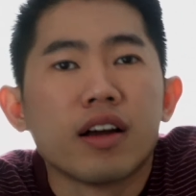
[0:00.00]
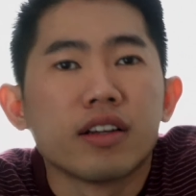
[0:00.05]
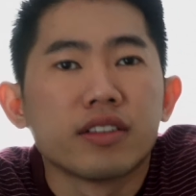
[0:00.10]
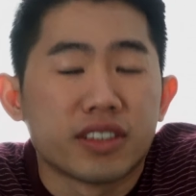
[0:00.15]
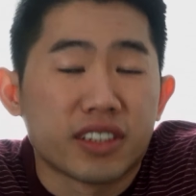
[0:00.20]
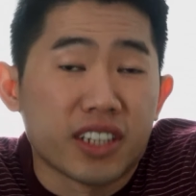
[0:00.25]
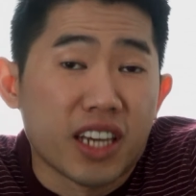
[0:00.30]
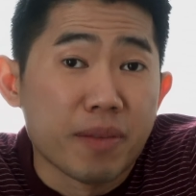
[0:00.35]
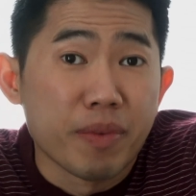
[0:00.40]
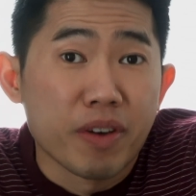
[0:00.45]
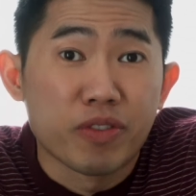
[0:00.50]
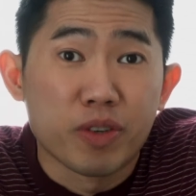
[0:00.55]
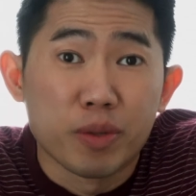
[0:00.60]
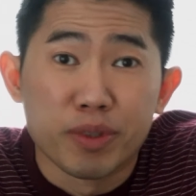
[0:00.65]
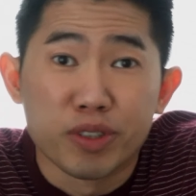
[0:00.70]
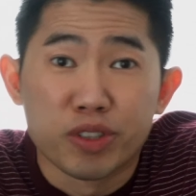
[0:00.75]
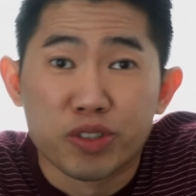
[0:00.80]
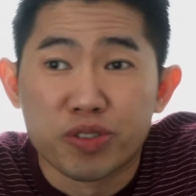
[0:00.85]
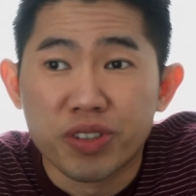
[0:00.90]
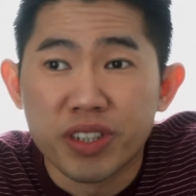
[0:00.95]
Just came back from
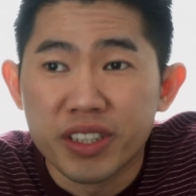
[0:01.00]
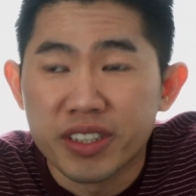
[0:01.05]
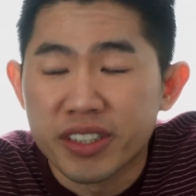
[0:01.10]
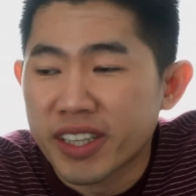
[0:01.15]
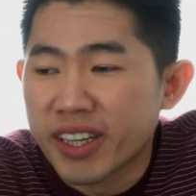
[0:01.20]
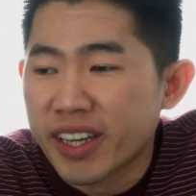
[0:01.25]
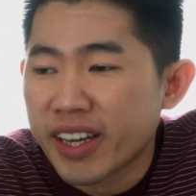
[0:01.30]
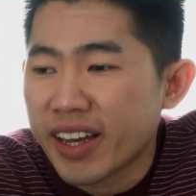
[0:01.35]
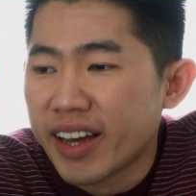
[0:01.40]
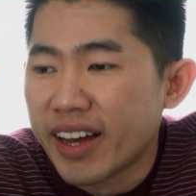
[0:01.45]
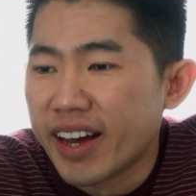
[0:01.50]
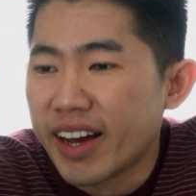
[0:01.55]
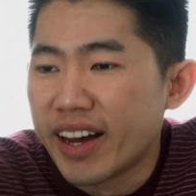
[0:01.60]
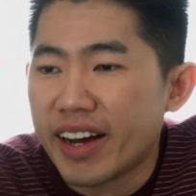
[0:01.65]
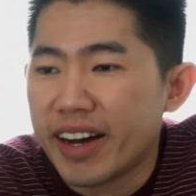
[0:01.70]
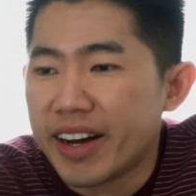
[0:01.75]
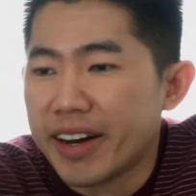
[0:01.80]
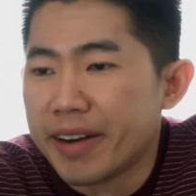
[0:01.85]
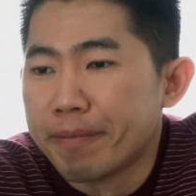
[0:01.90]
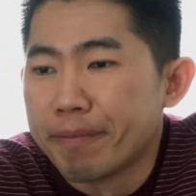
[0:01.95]
the street,
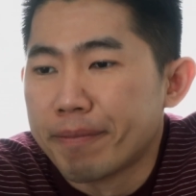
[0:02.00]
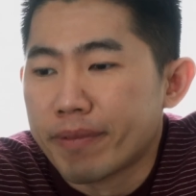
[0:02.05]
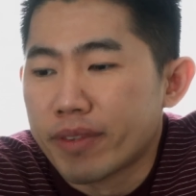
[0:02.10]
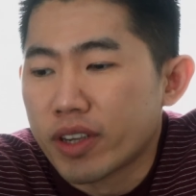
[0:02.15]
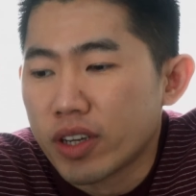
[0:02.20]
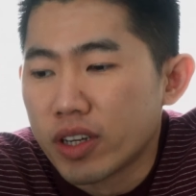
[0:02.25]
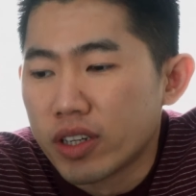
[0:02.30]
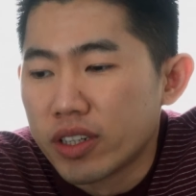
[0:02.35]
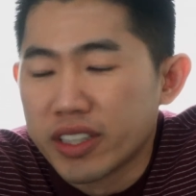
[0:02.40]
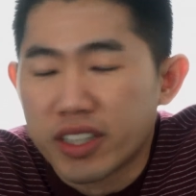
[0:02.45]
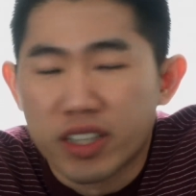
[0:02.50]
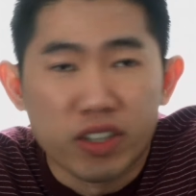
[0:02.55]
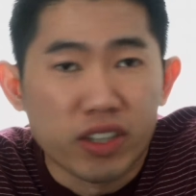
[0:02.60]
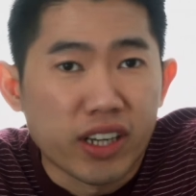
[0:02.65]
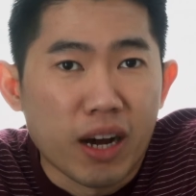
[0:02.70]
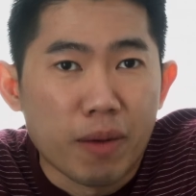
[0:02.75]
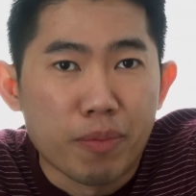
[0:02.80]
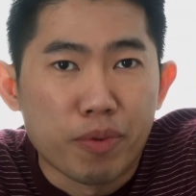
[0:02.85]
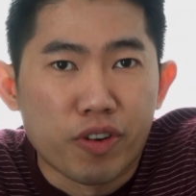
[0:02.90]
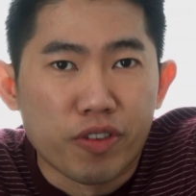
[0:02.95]
did a
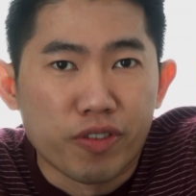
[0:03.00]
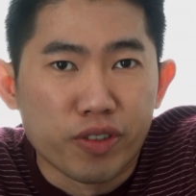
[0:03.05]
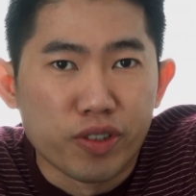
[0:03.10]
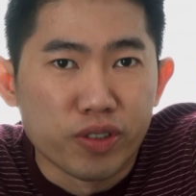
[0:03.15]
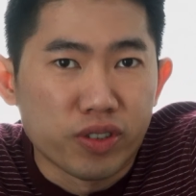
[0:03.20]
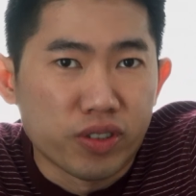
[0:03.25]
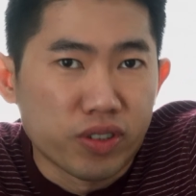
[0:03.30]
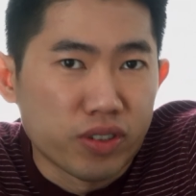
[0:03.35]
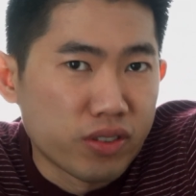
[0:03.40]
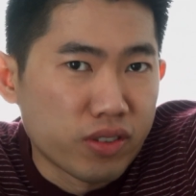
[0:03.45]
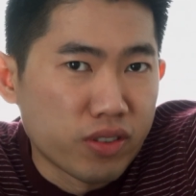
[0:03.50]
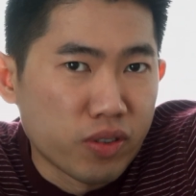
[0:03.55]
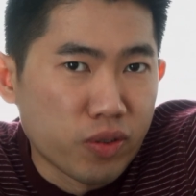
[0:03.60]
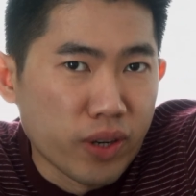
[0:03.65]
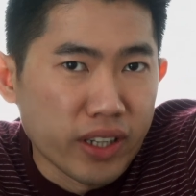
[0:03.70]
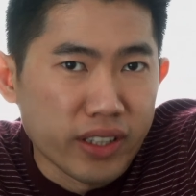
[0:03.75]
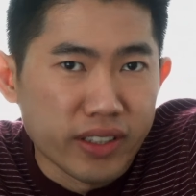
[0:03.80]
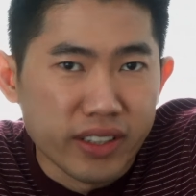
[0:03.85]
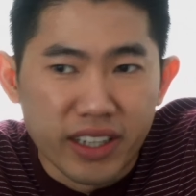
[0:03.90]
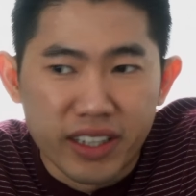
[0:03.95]
couple of
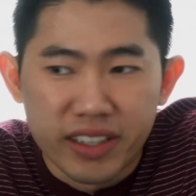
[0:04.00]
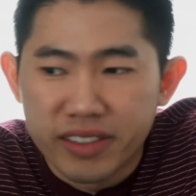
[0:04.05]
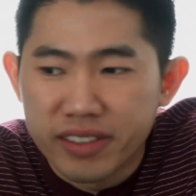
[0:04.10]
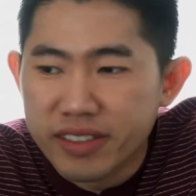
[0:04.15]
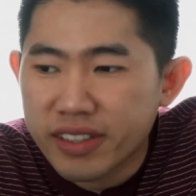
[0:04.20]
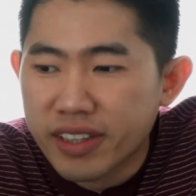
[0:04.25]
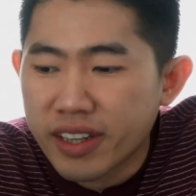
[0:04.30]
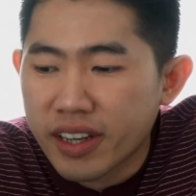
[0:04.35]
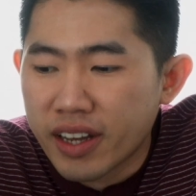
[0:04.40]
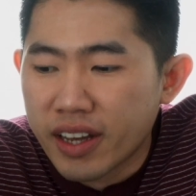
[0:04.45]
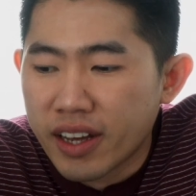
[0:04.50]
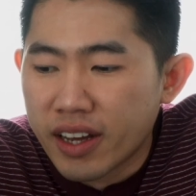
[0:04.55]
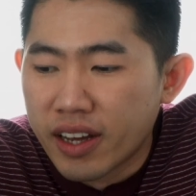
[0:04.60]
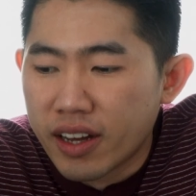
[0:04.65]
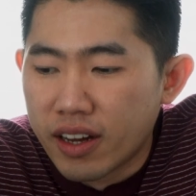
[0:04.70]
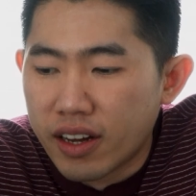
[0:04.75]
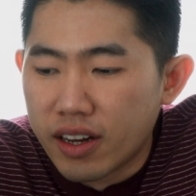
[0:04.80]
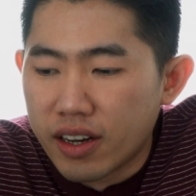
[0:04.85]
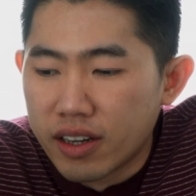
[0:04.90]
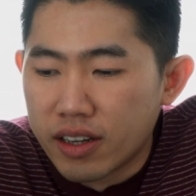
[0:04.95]
quick tests.
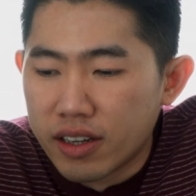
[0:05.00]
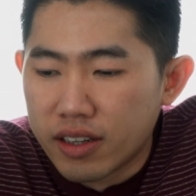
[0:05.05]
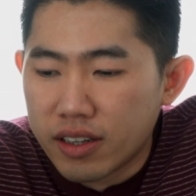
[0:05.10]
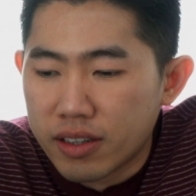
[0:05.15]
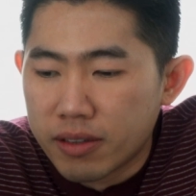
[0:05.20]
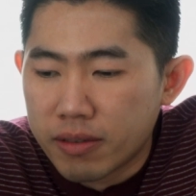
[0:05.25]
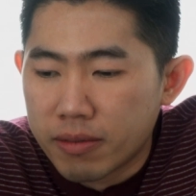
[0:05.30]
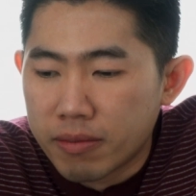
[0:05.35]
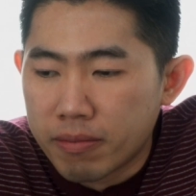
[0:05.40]
I